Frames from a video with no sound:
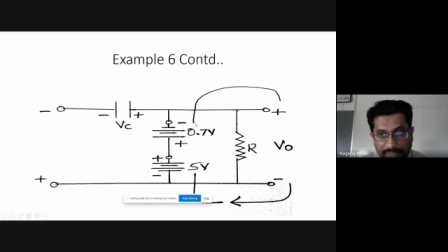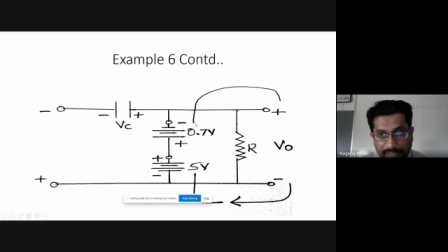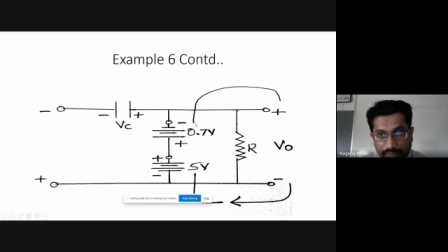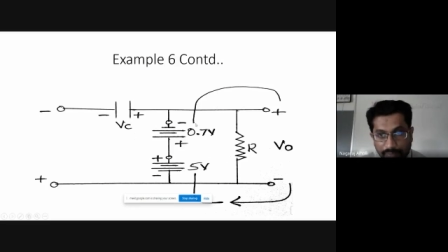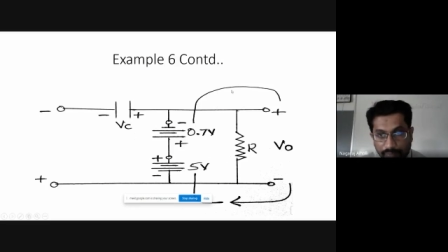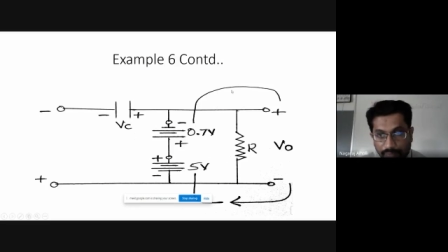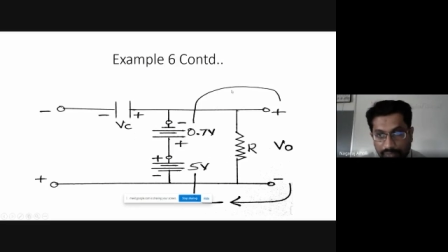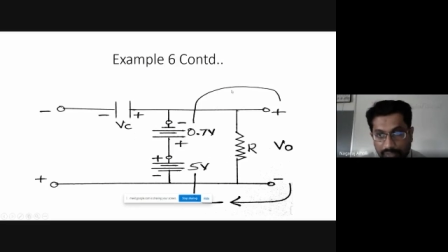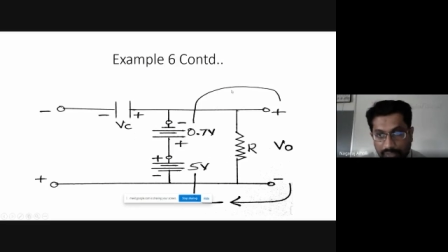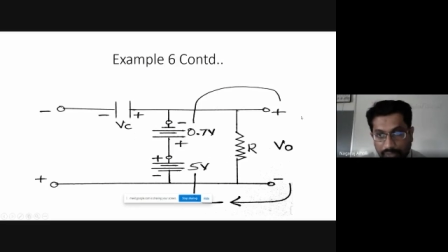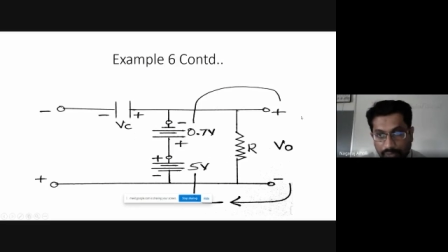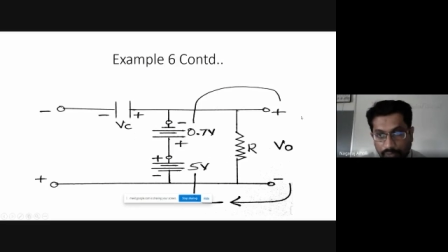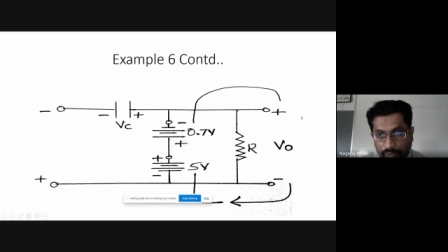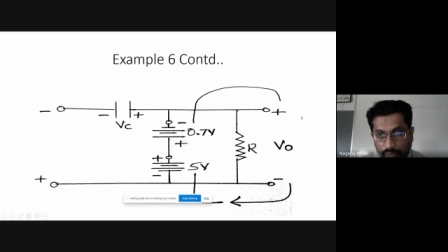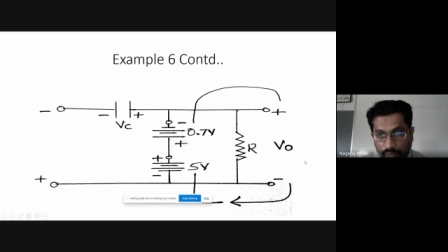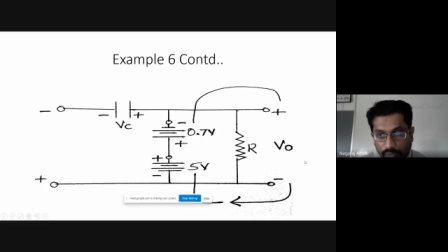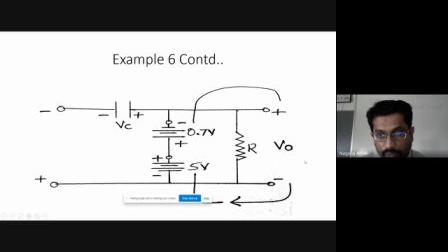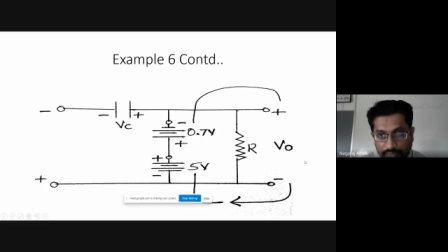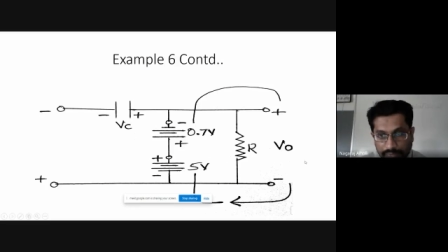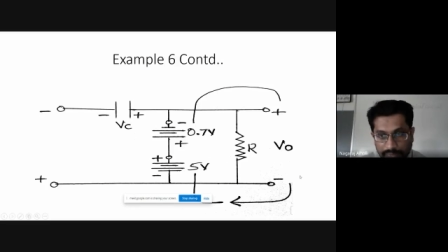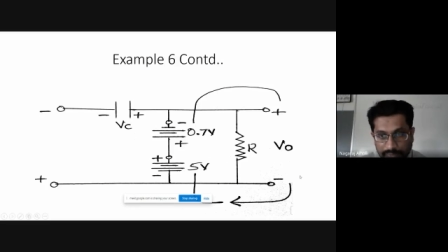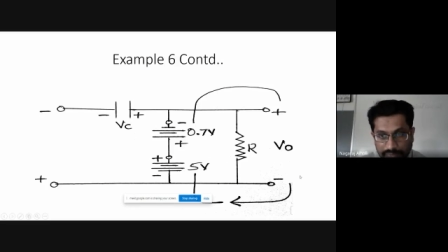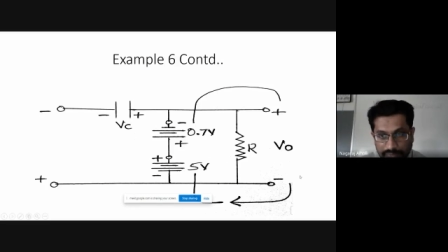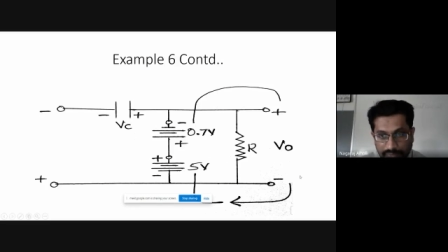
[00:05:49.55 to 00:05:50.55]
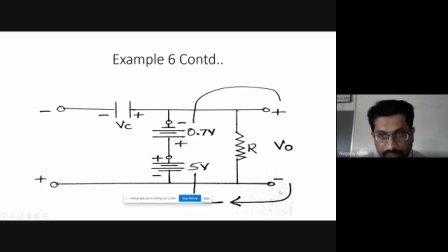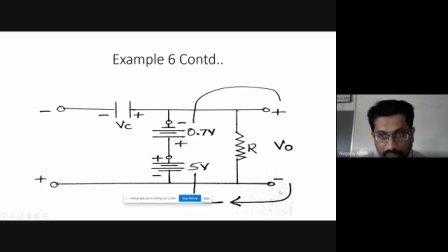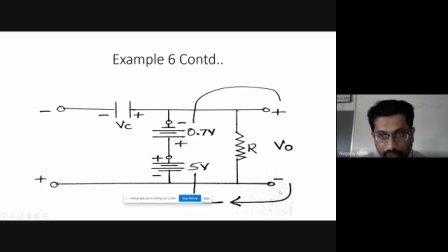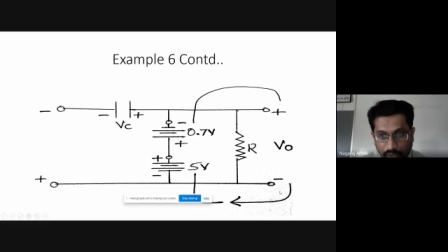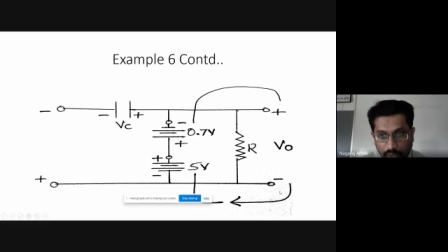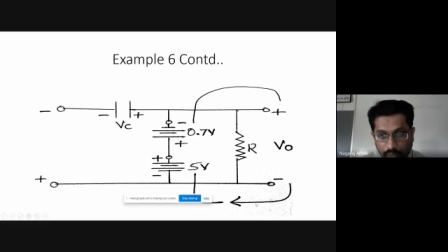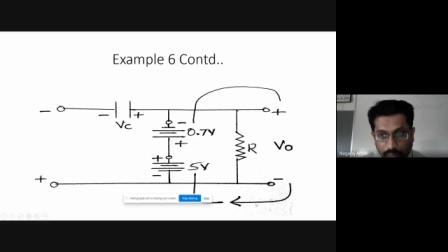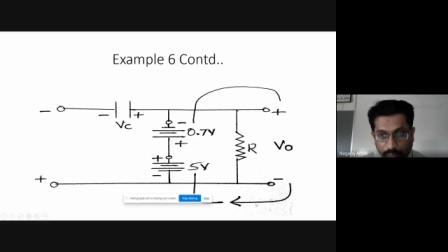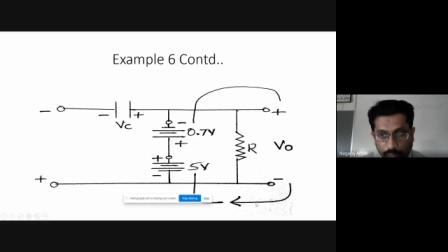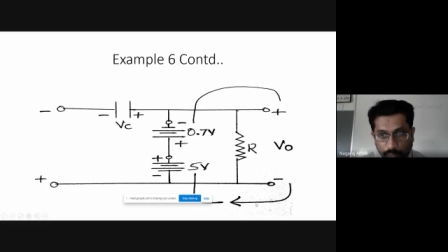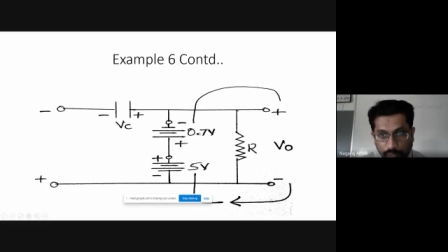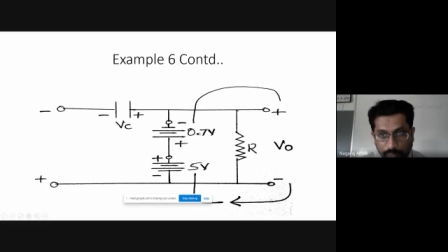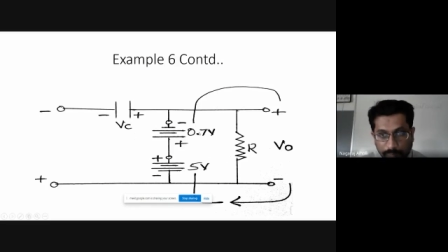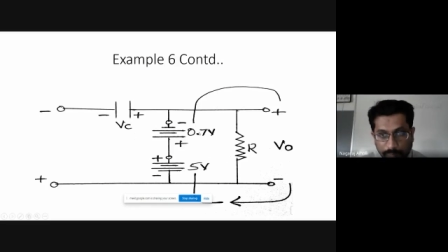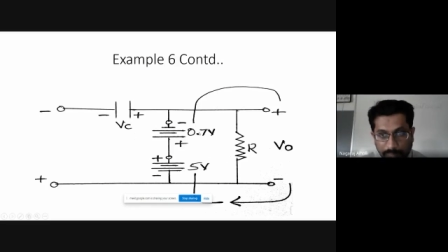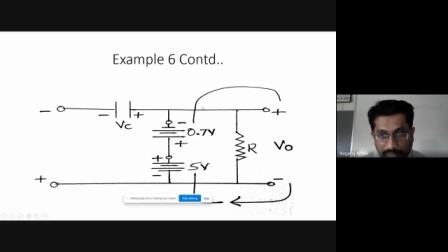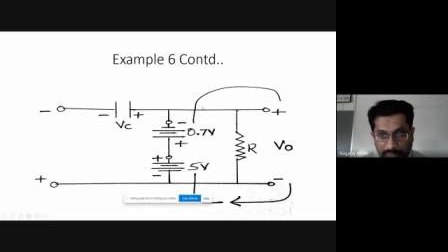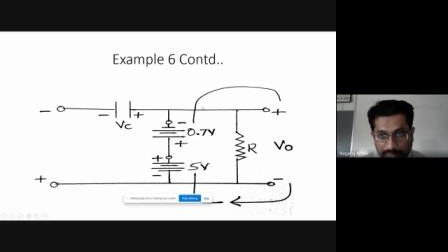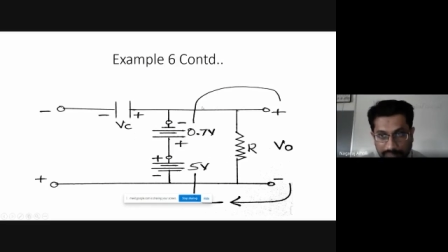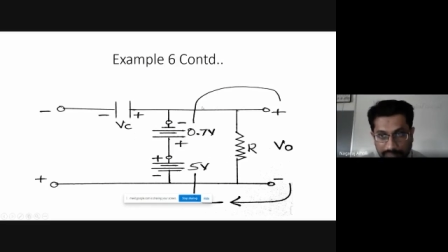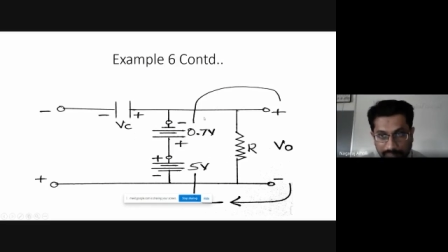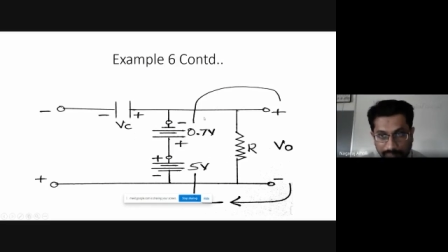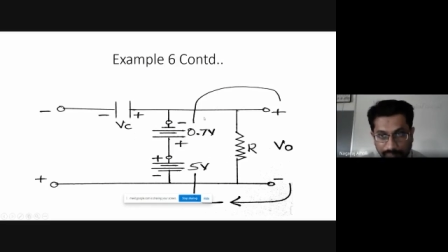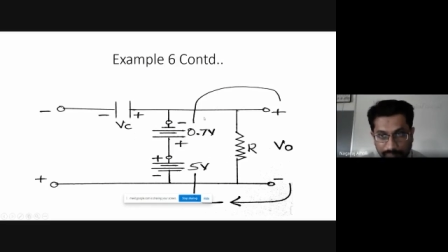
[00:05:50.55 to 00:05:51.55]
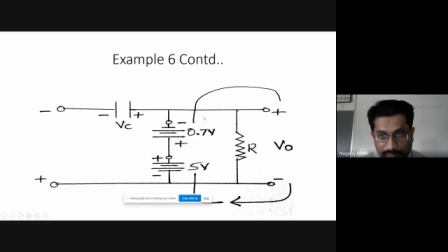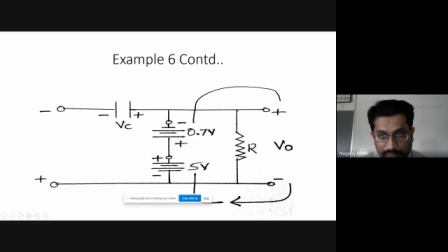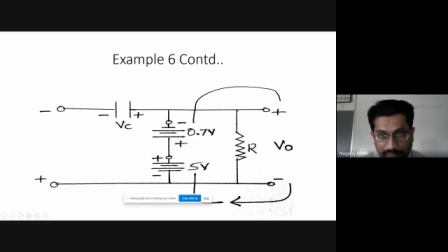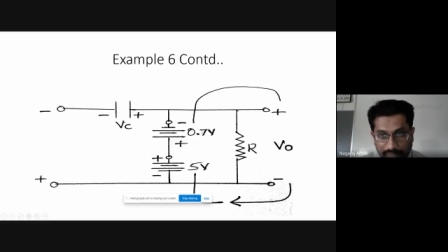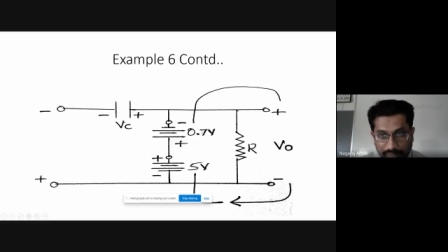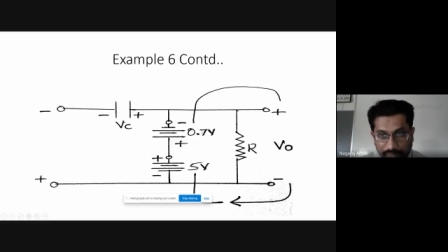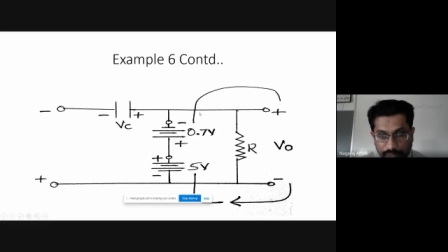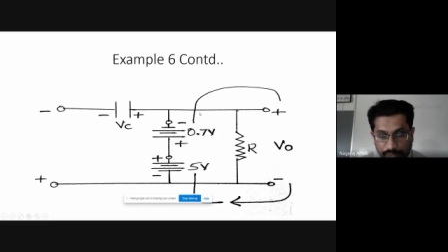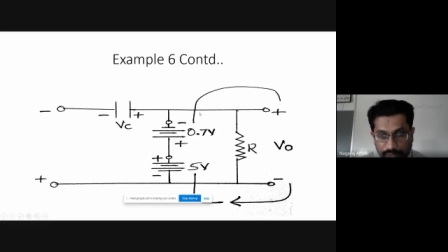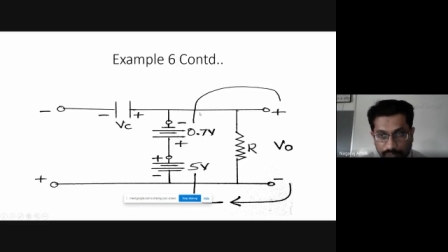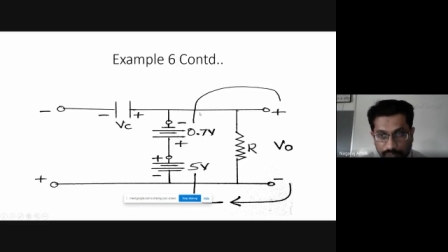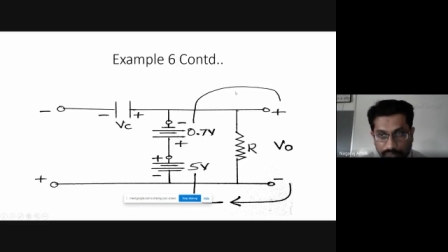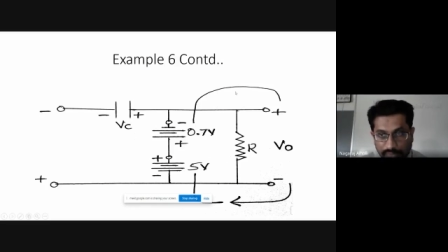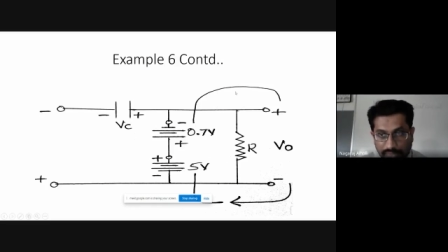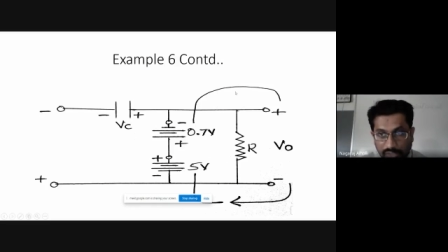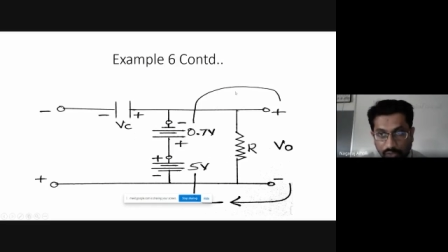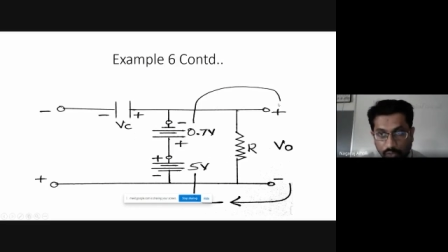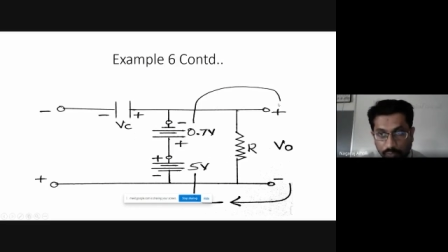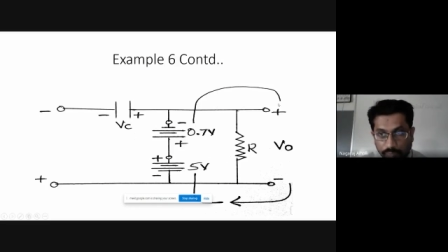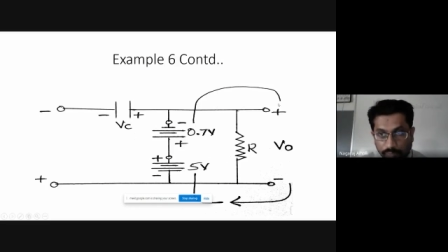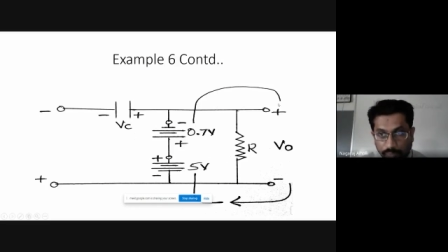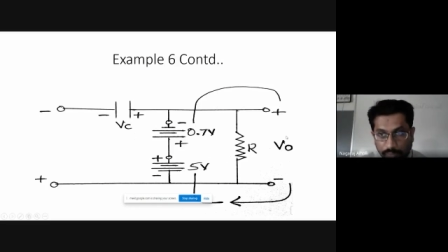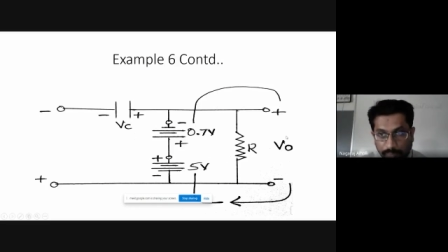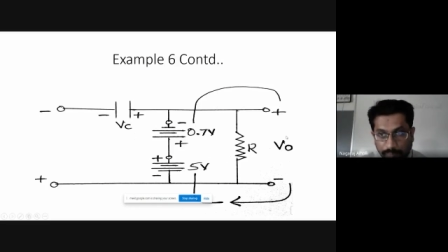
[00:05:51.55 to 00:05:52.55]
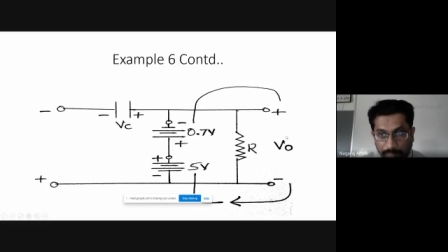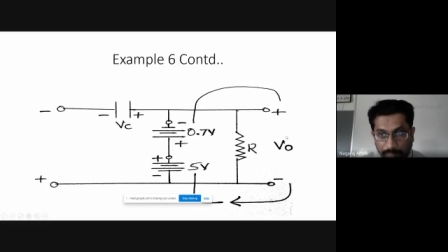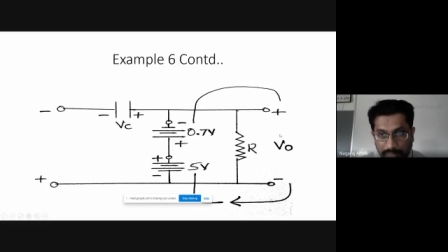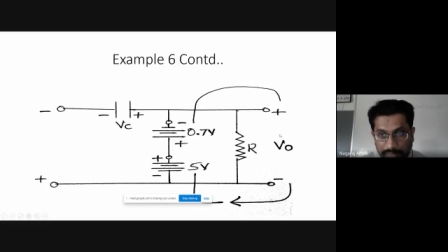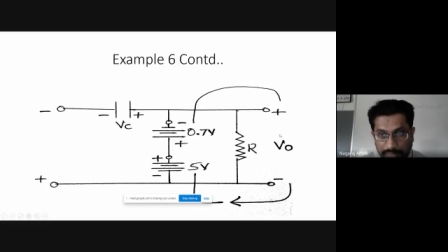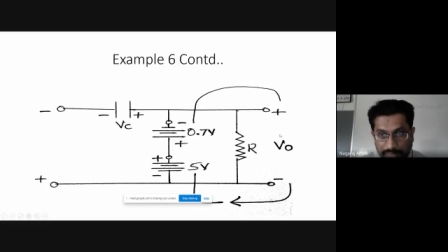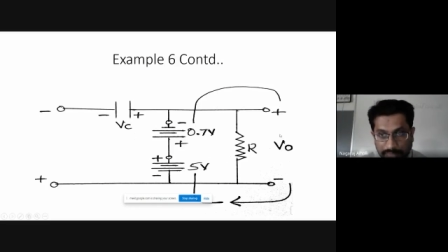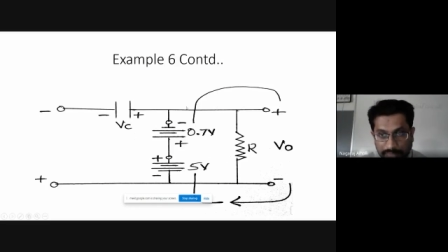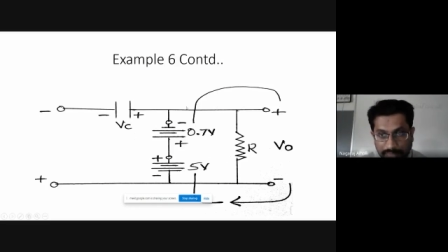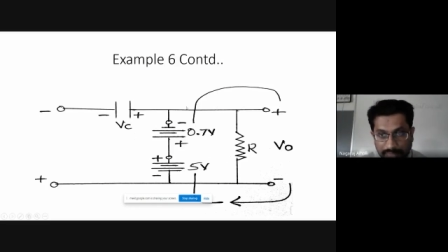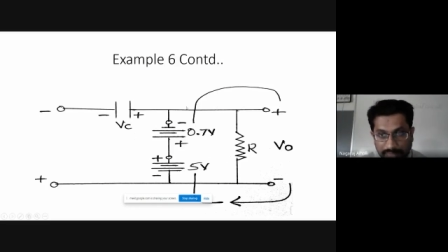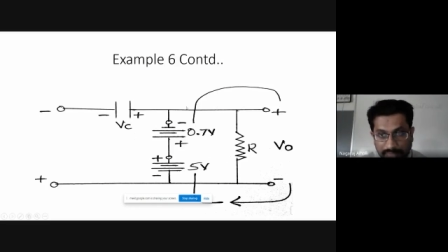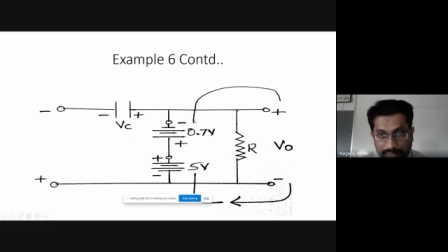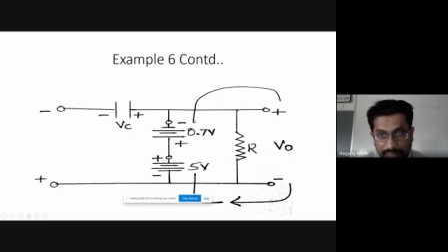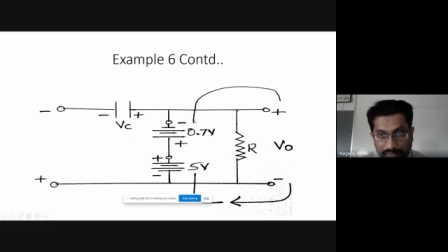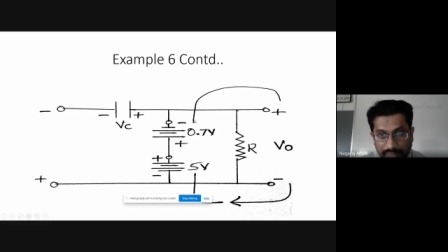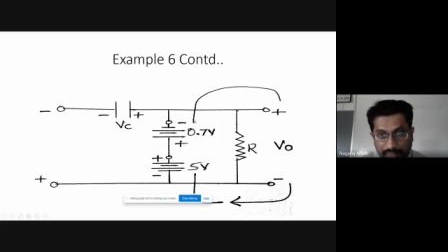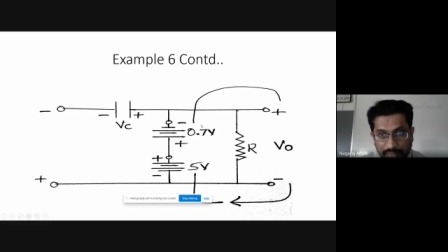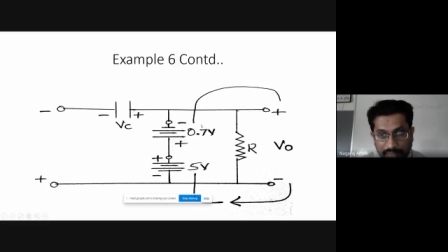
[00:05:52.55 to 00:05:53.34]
kvl to this output path i have shown the output path here